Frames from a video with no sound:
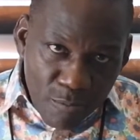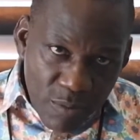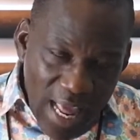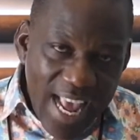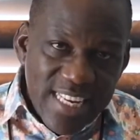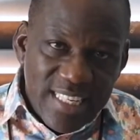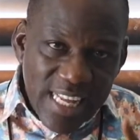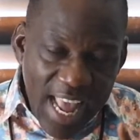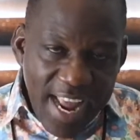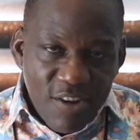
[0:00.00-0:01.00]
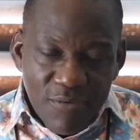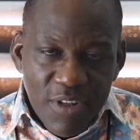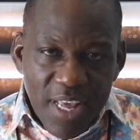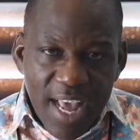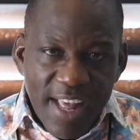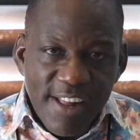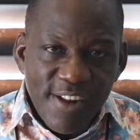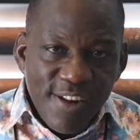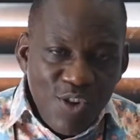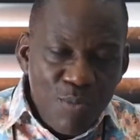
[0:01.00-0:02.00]
That is the end of the year.
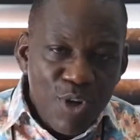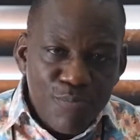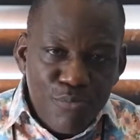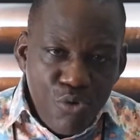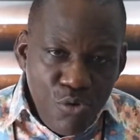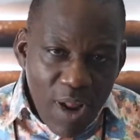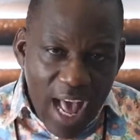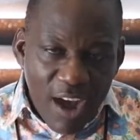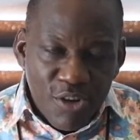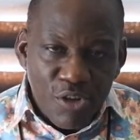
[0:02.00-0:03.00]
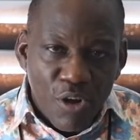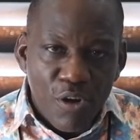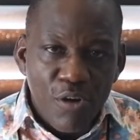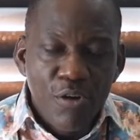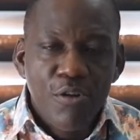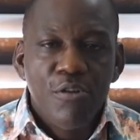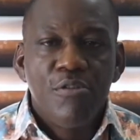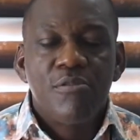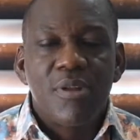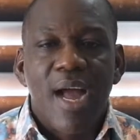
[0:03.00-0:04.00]
You must pull out your
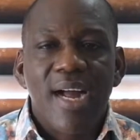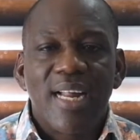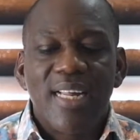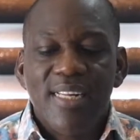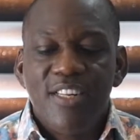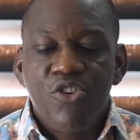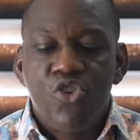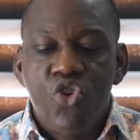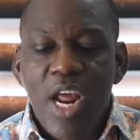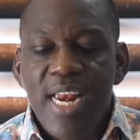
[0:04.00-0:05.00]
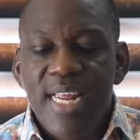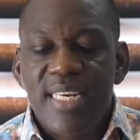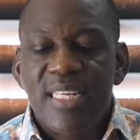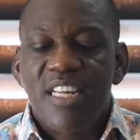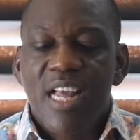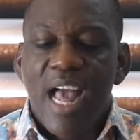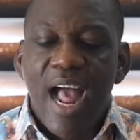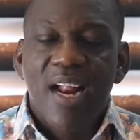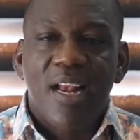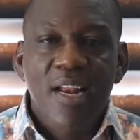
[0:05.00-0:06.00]
tank, drain it,
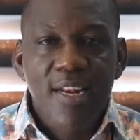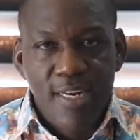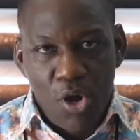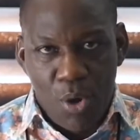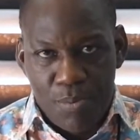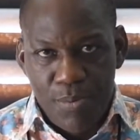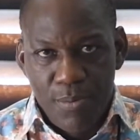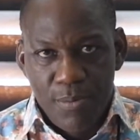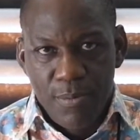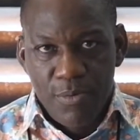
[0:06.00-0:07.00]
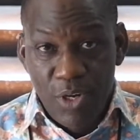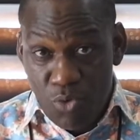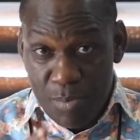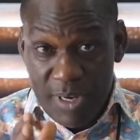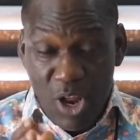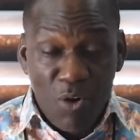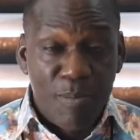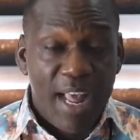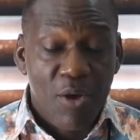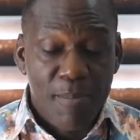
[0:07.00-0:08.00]
and clean it up. This will be done
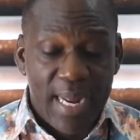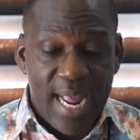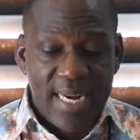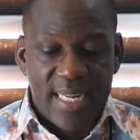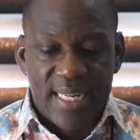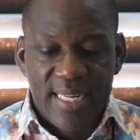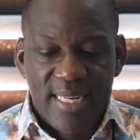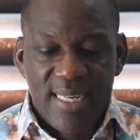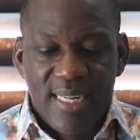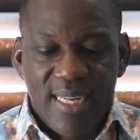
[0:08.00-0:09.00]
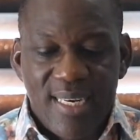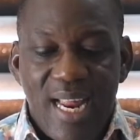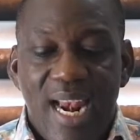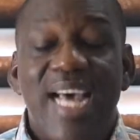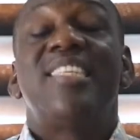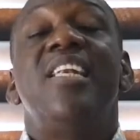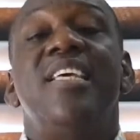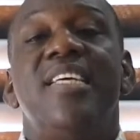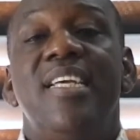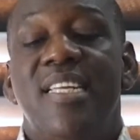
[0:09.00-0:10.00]
by your mechanic. Then
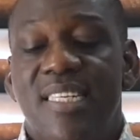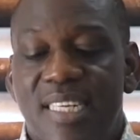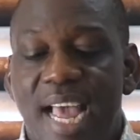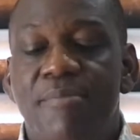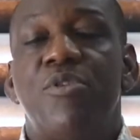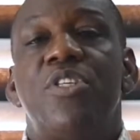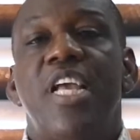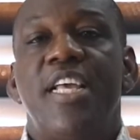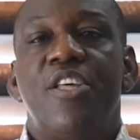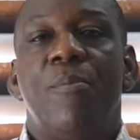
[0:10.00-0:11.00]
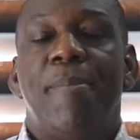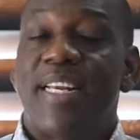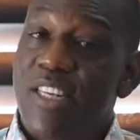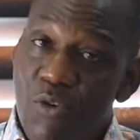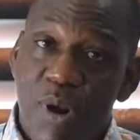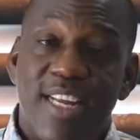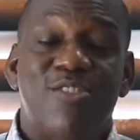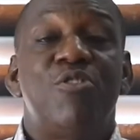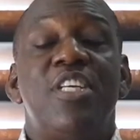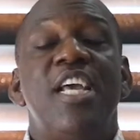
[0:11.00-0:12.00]
lastly, it is time to check your particulars,
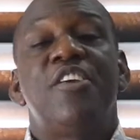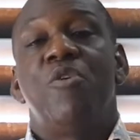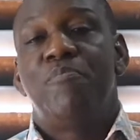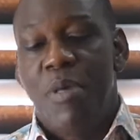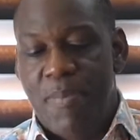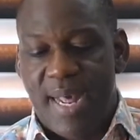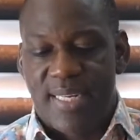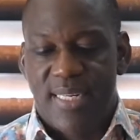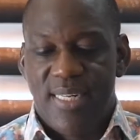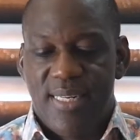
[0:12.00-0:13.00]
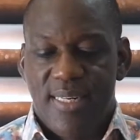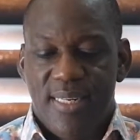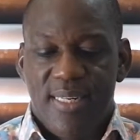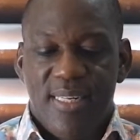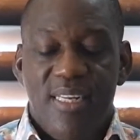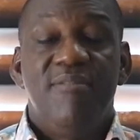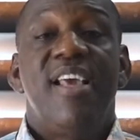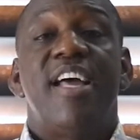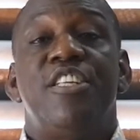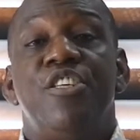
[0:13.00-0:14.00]
to check your papers. If they
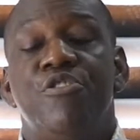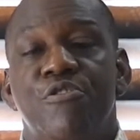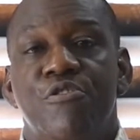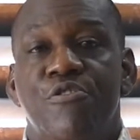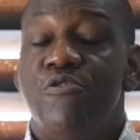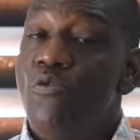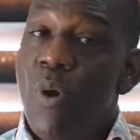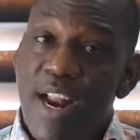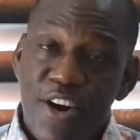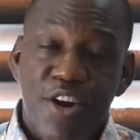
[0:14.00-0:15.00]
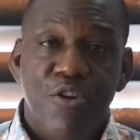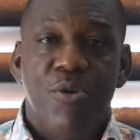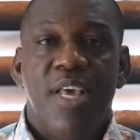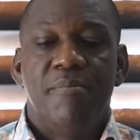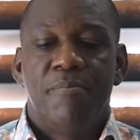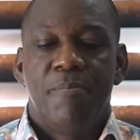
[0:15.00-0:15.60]
are due, you go and renew them.